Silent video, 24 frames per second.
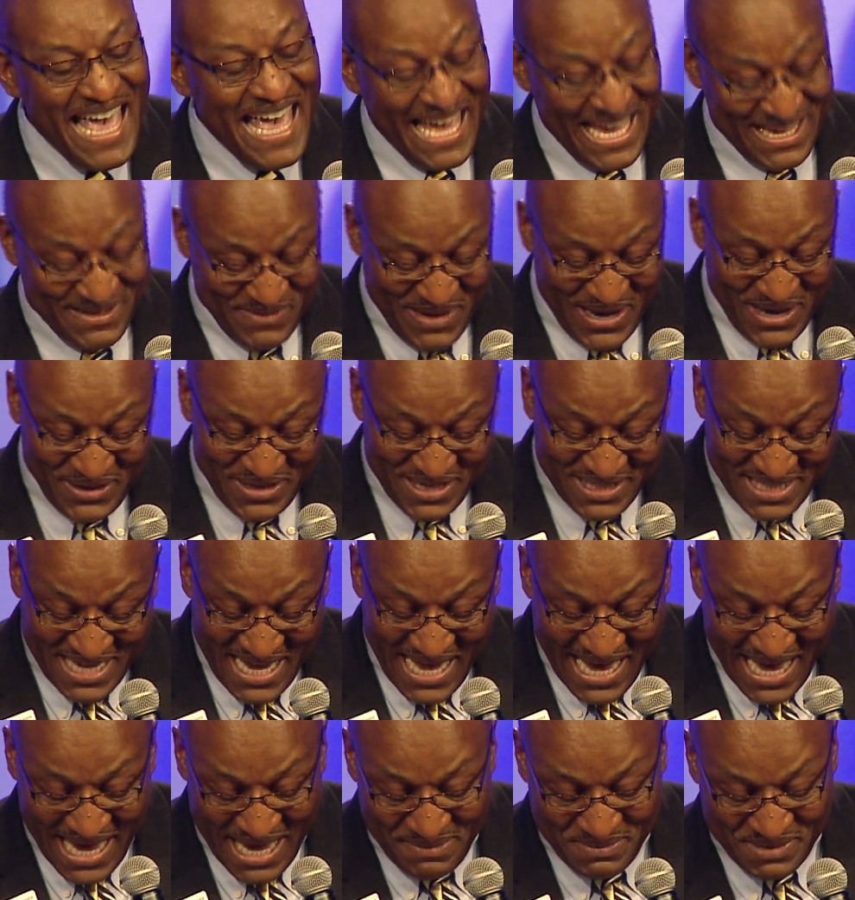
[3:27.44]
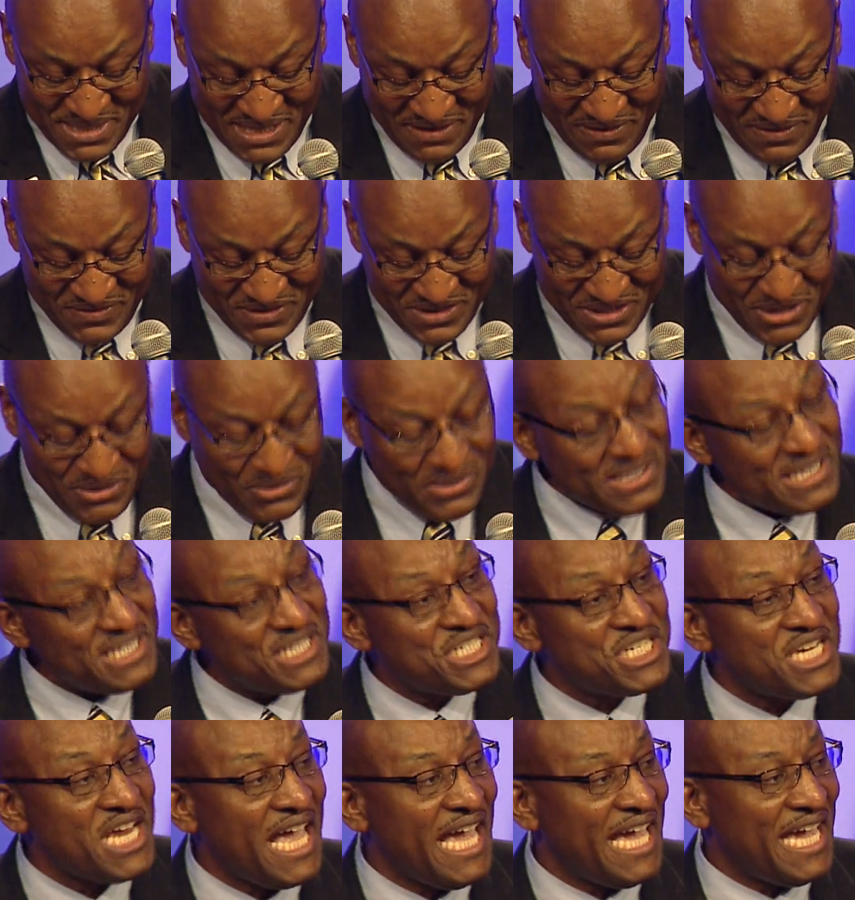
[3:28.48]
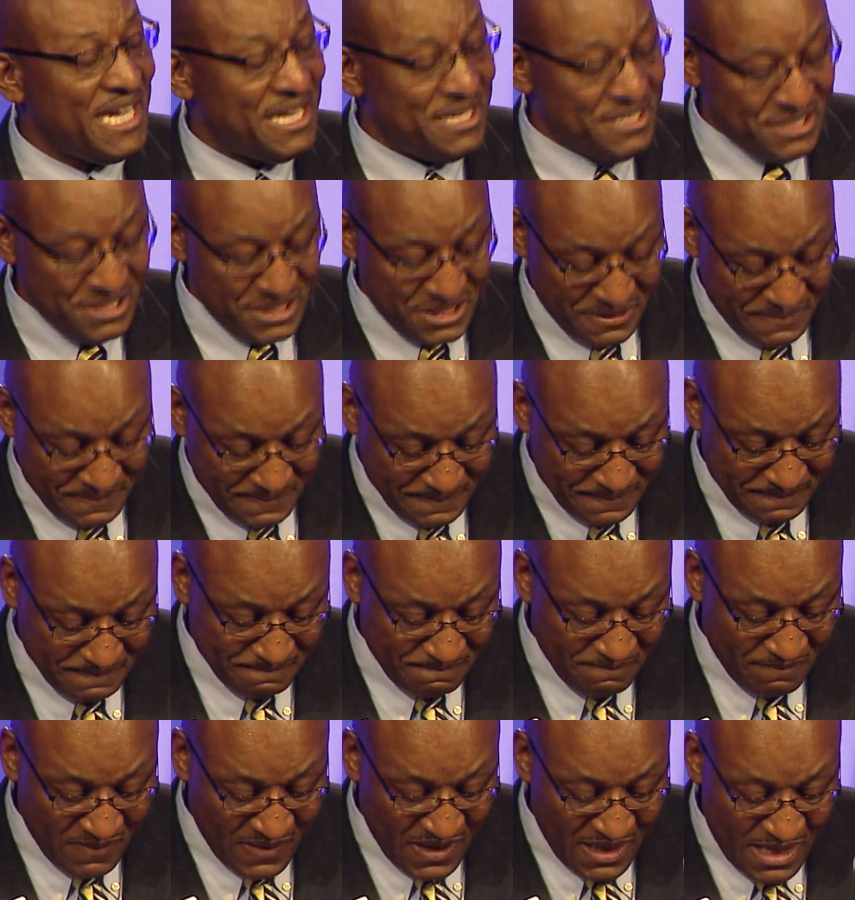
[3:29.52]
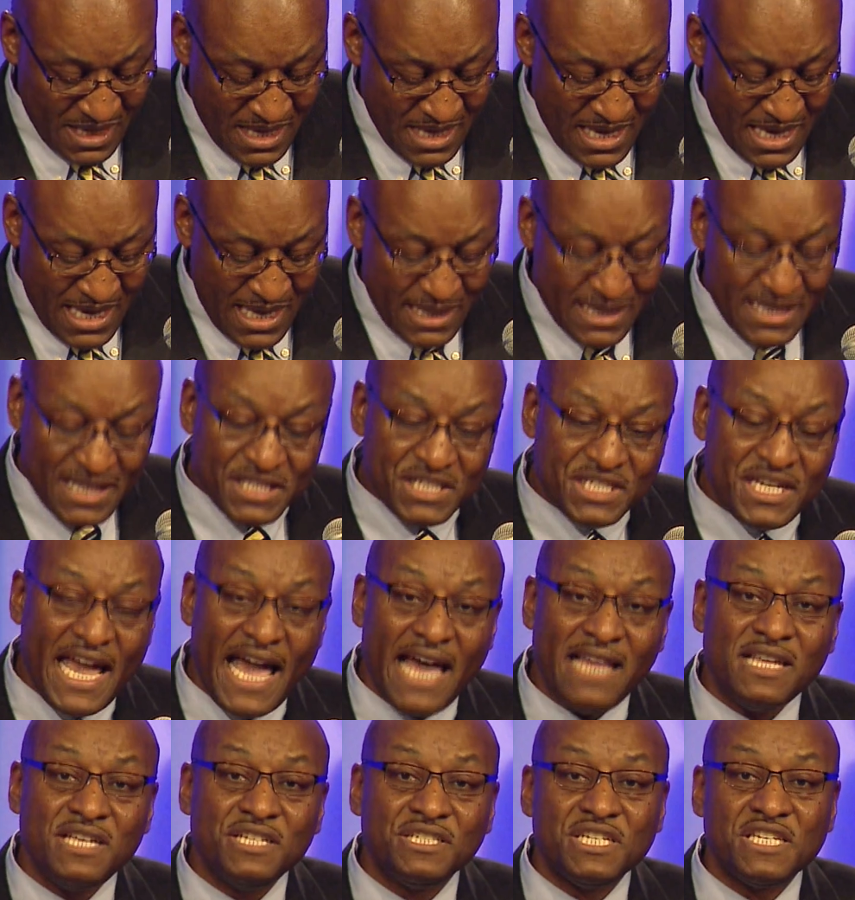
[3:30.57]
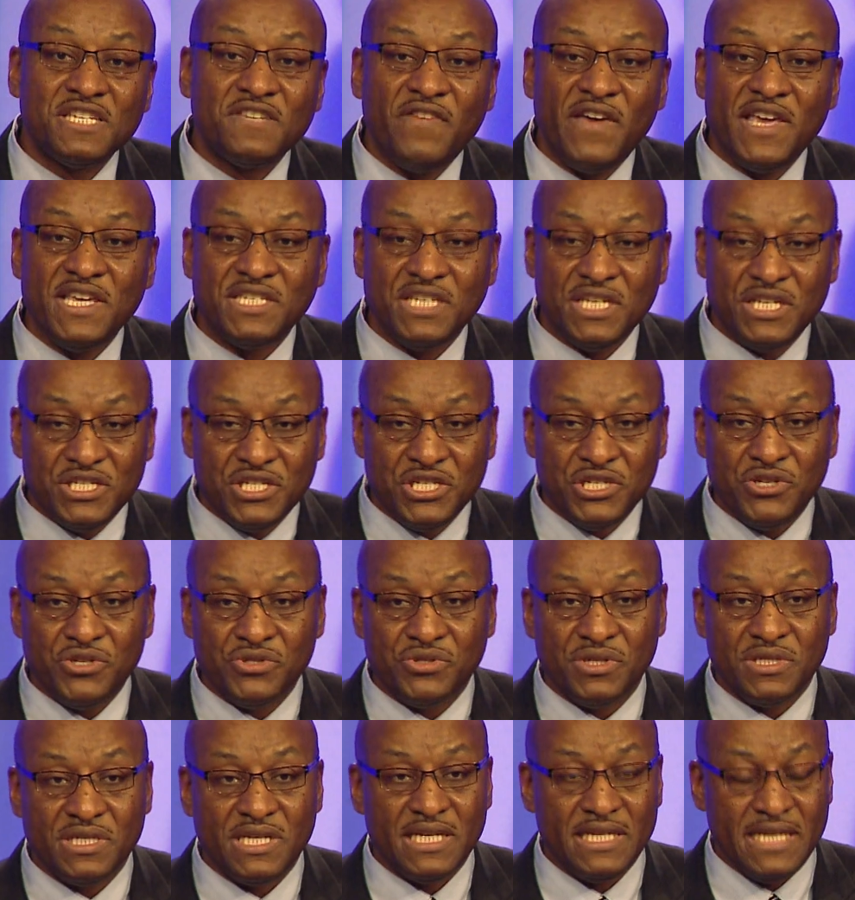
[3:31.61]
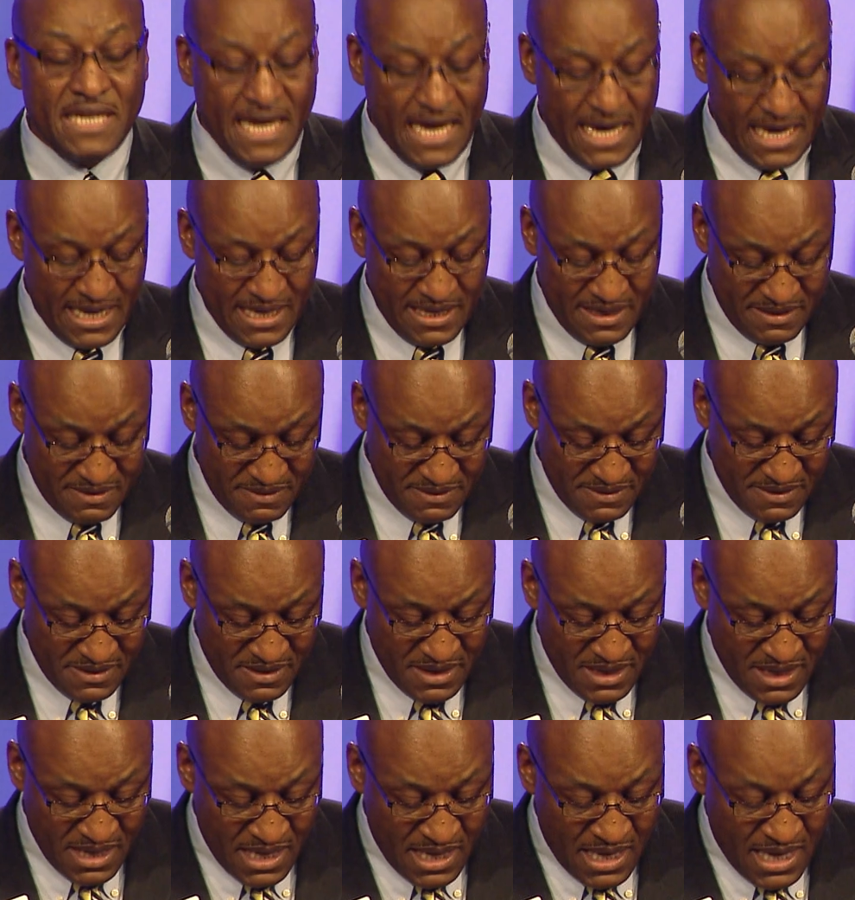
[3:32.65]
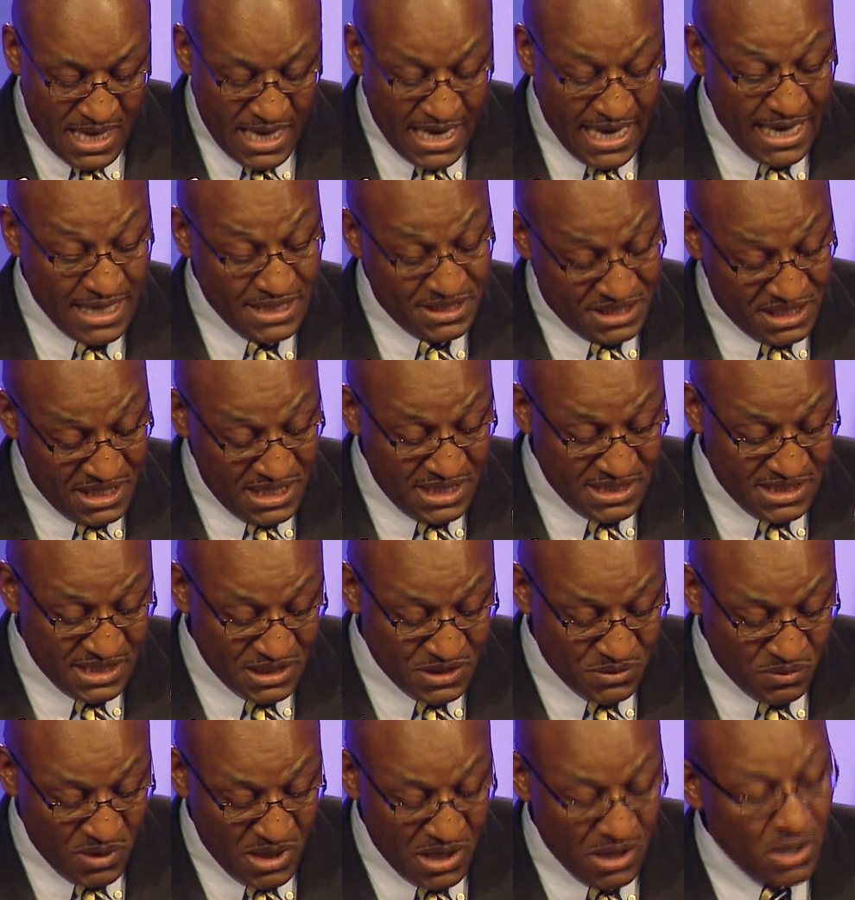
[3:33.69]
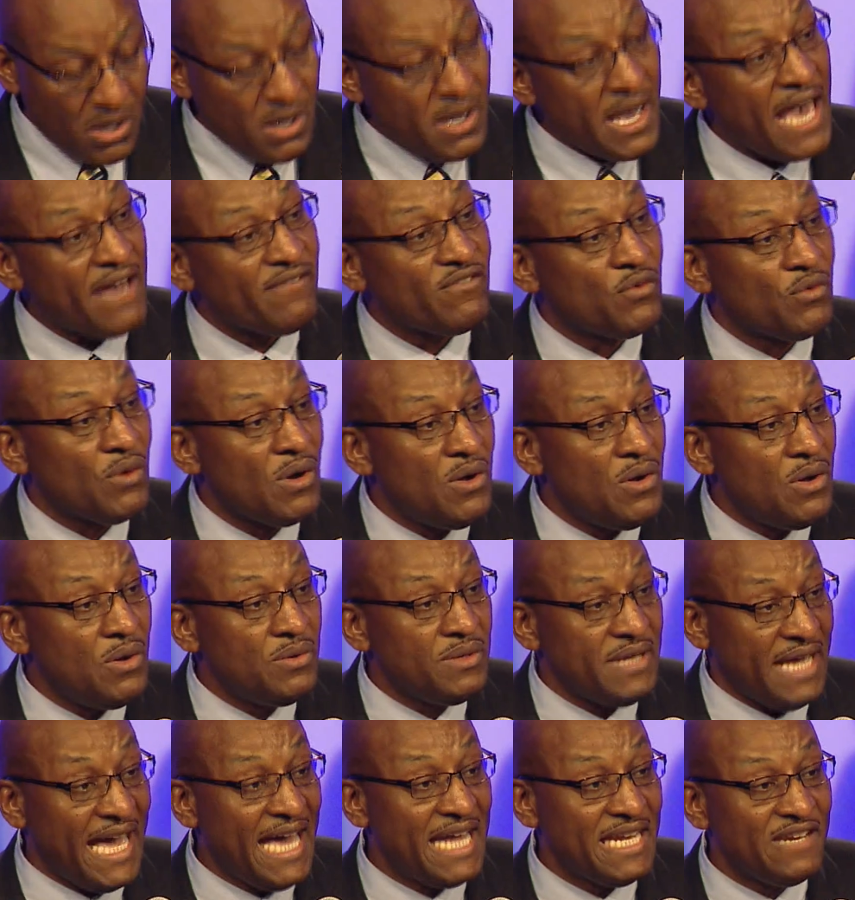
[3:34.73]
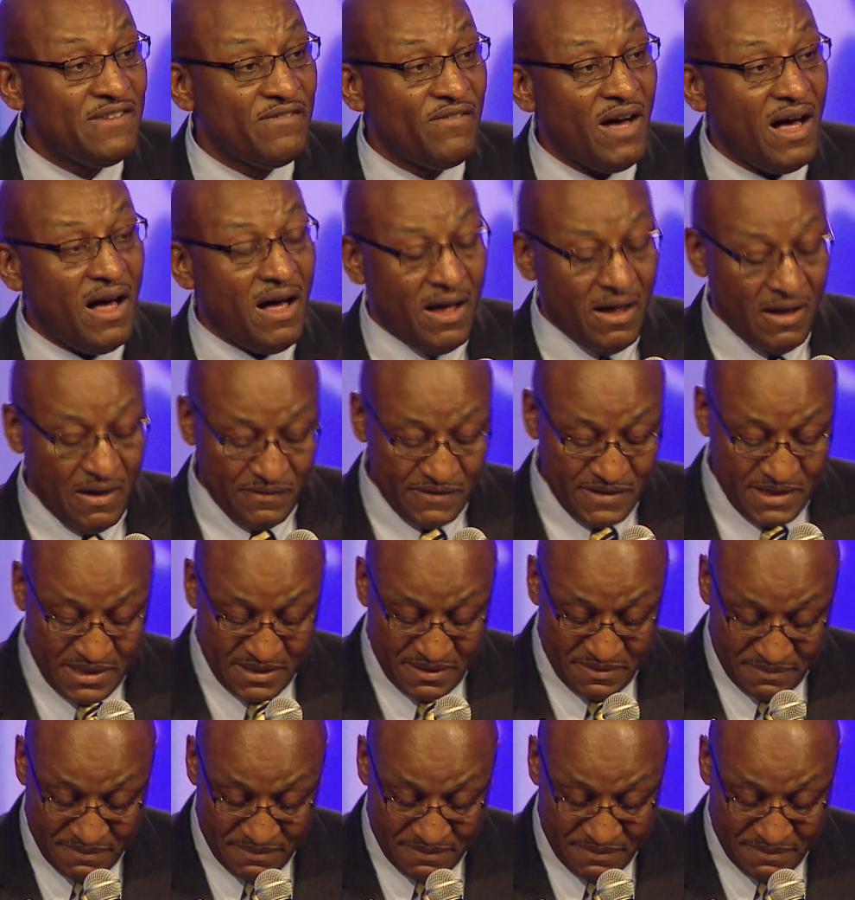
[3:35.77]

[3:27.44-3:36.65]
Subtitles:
And while the times have certainly changed, the challenges facing children today, and teens as well, have grown and evolved.